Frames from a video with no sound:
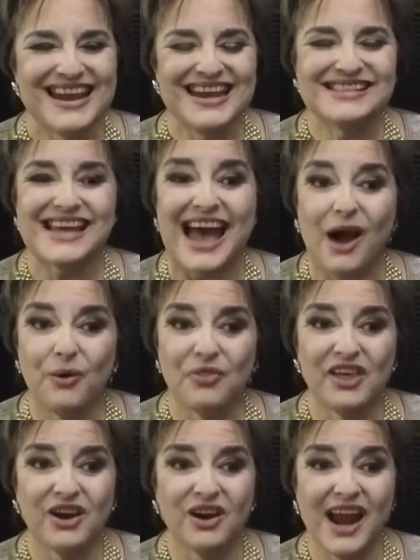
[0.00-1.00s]
It's
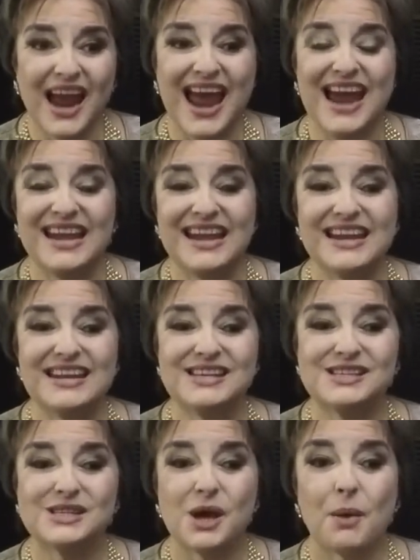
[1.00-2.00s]
out there, and it
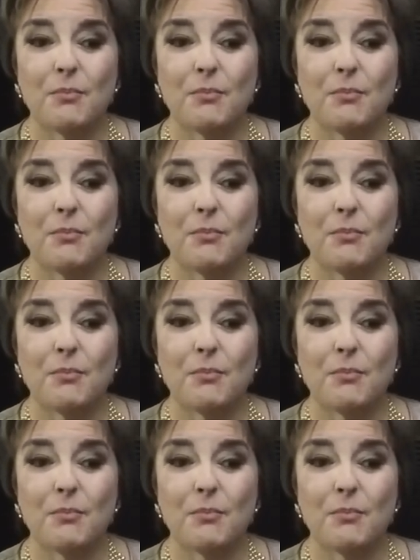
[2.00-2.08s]
is